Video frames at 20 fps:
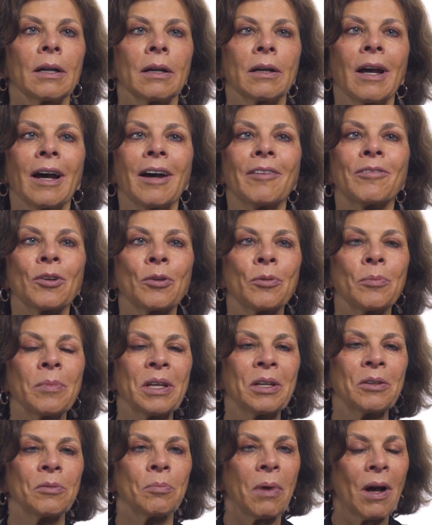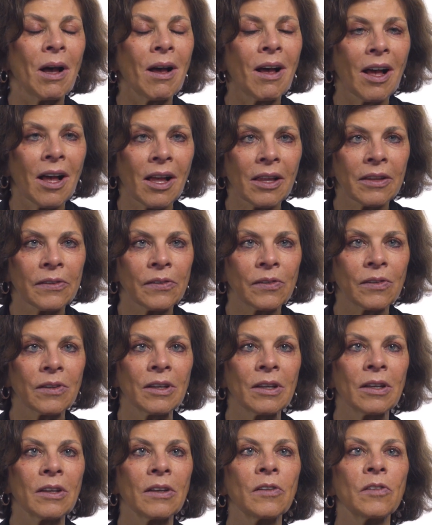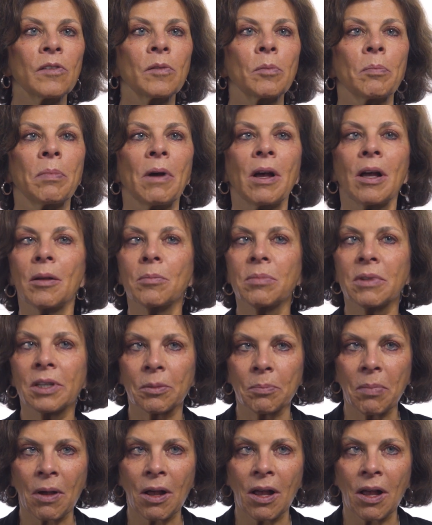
government policies, public